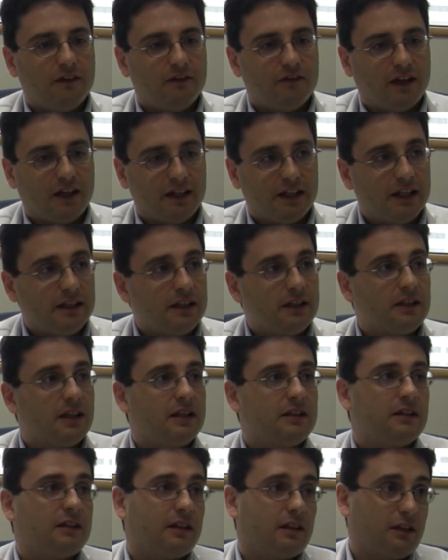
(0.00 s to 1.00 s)
validating
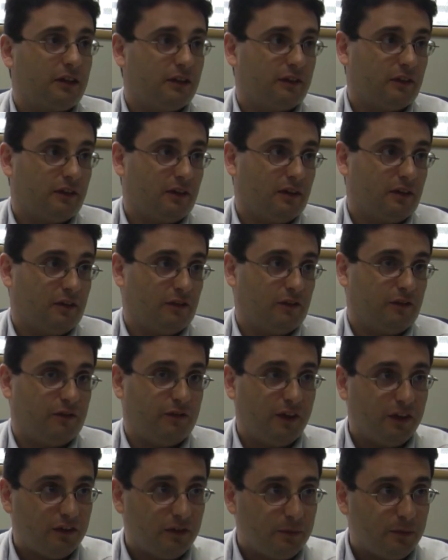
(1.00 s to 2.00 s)
data that is uh,
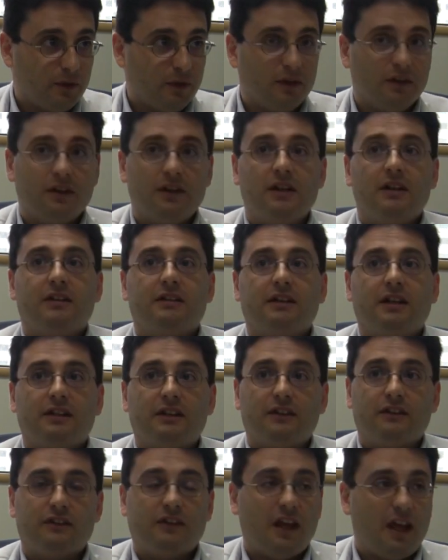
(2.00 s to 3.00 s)
feasible, that
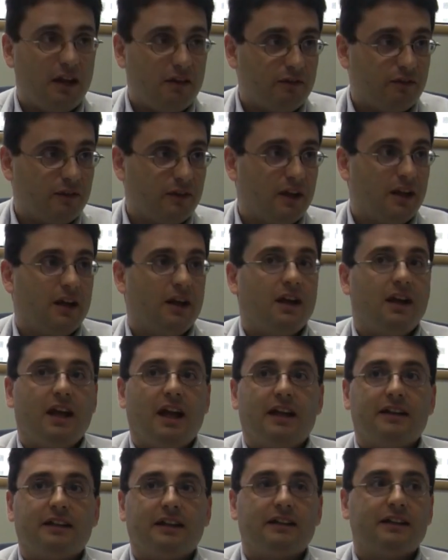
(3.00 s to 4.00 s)
is safe,
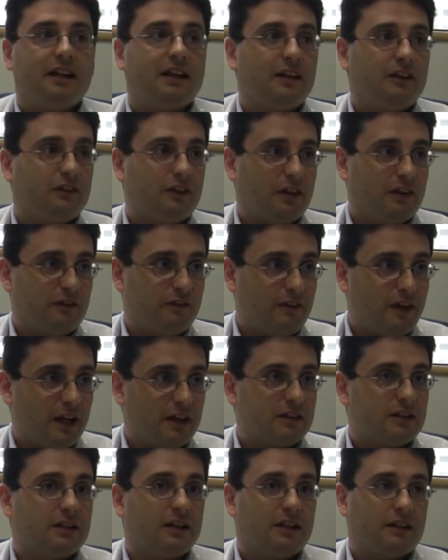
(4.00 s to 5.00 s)
and that there is an
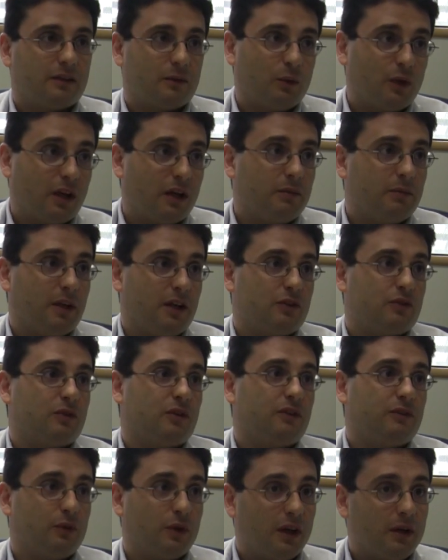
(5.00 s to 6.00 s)
effect that we can measure.
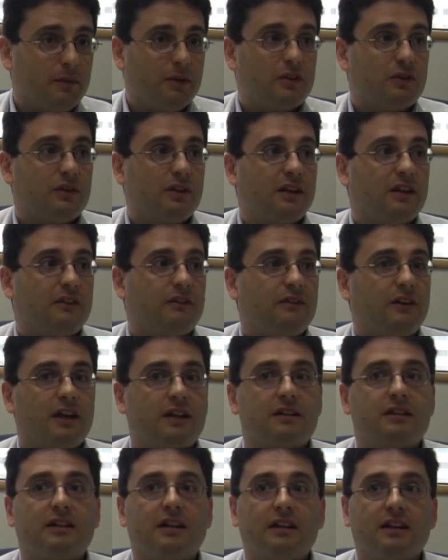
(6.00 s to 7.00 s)
If we can measure that
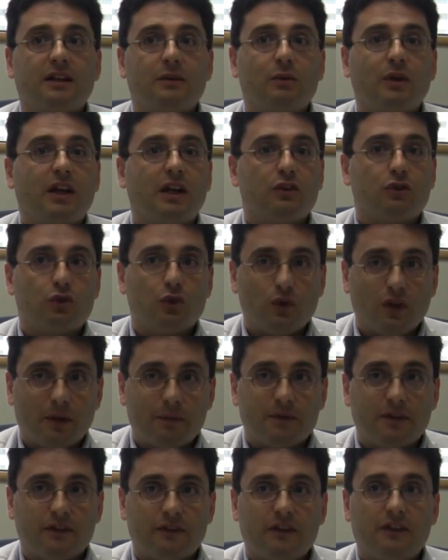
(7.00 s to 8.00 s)
effect, then we can tune
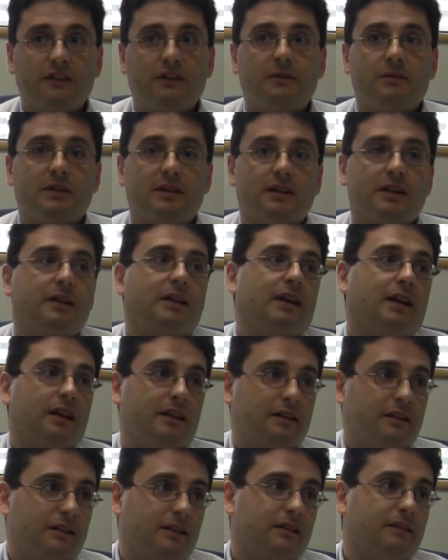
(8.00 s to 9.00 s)
up the system and
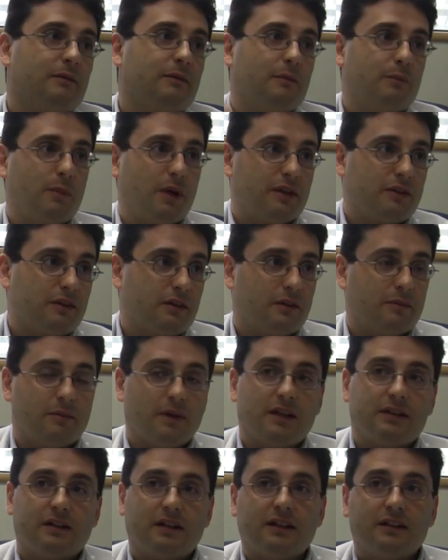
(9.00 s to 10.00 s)
get better and
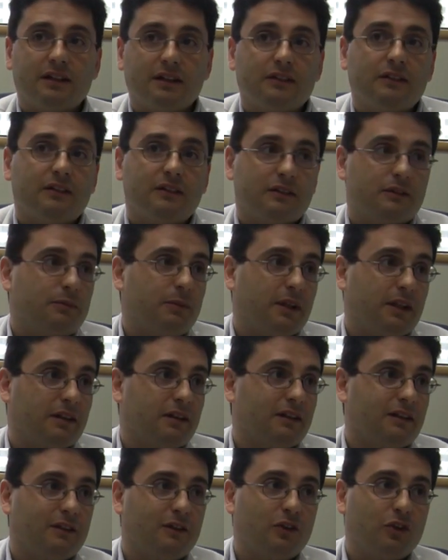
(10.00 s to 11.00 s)
better. And this has been
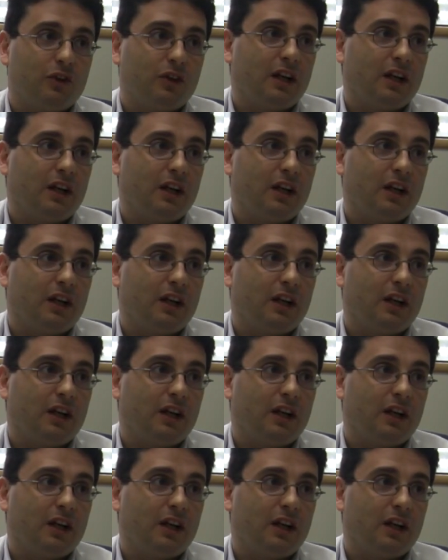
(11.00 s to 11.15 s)
uh,